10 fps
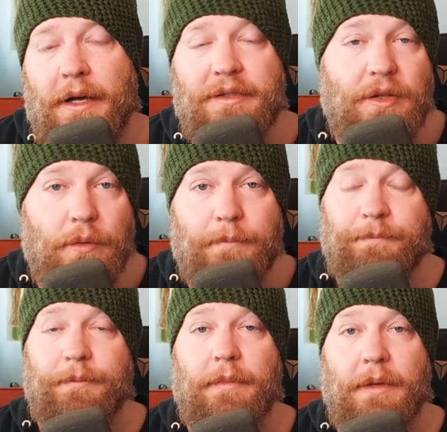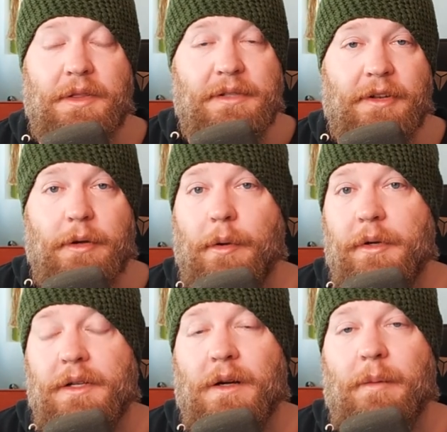So in this video, I
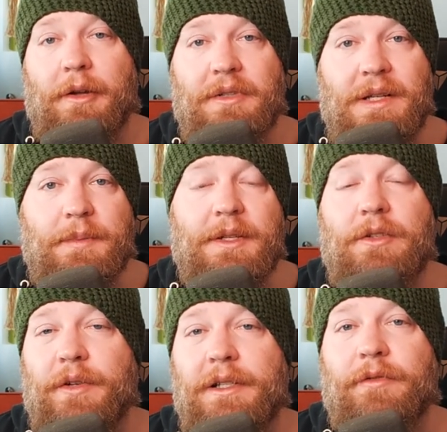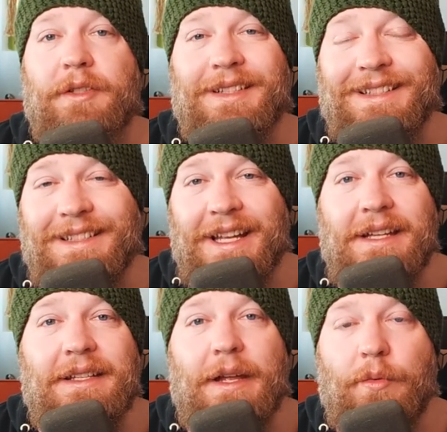want to talk about tips and tricks for
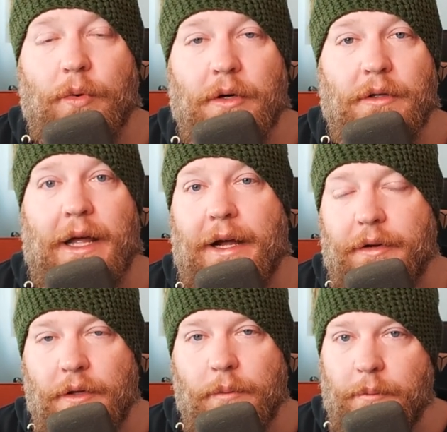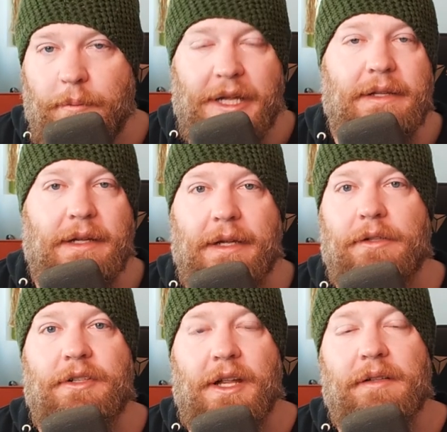success at Wordle. How do you beat
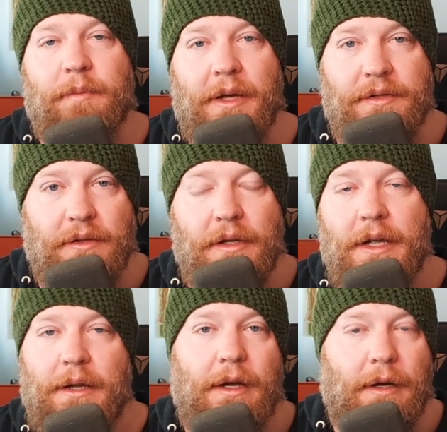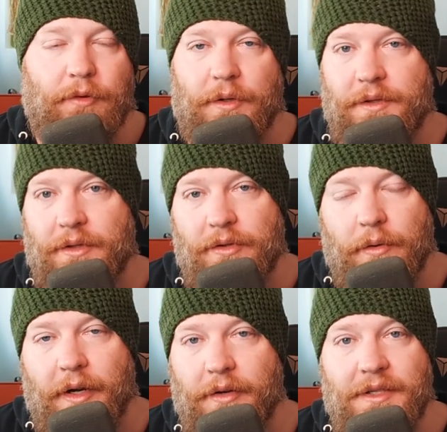each day's puzzle? Of course, there's no
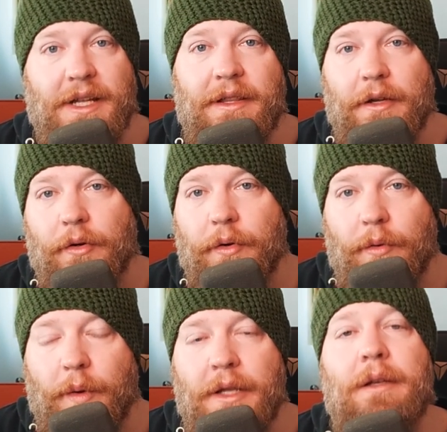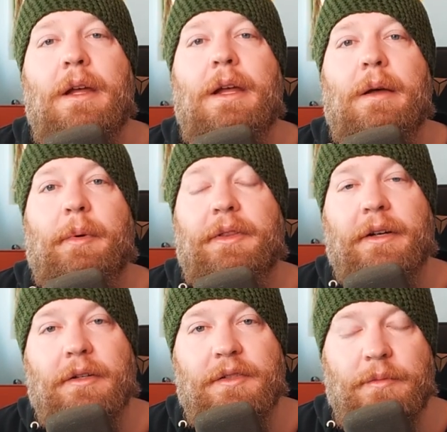guarantee that you're going to win, but
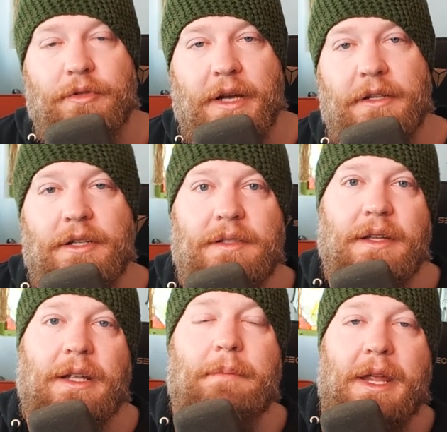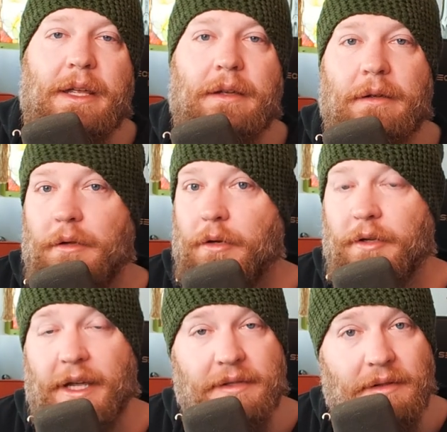there are some strategies that can make your
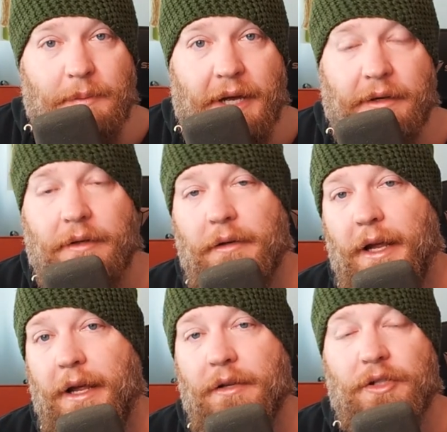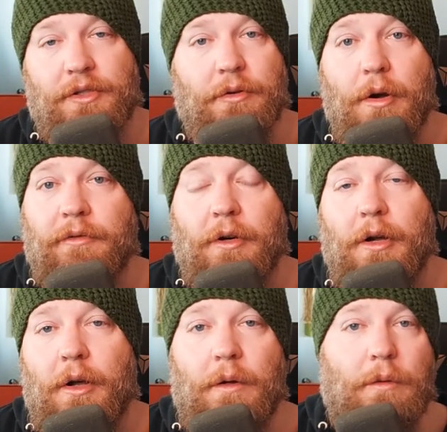guesses better and just your
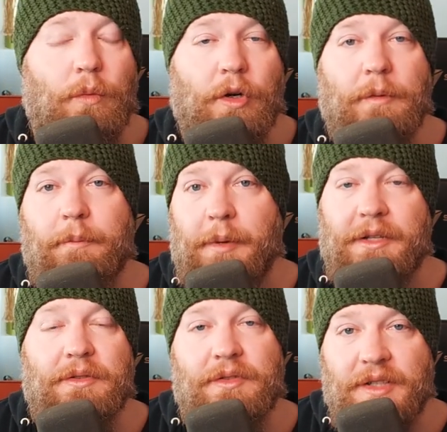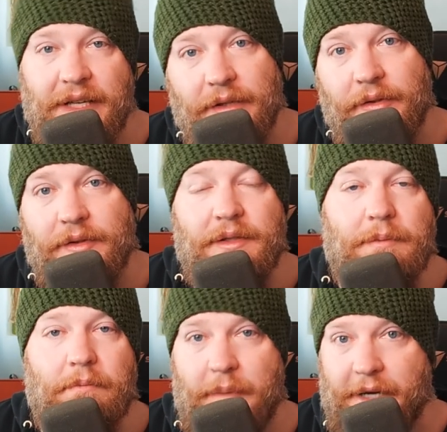overall word puzzle skills
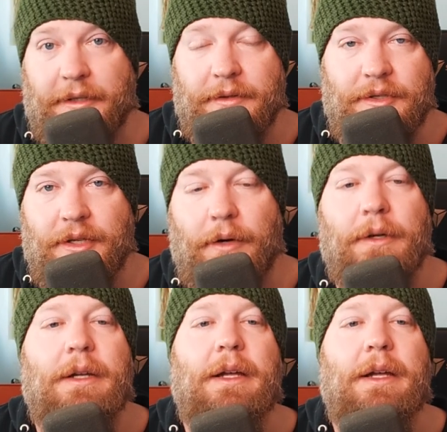better. So,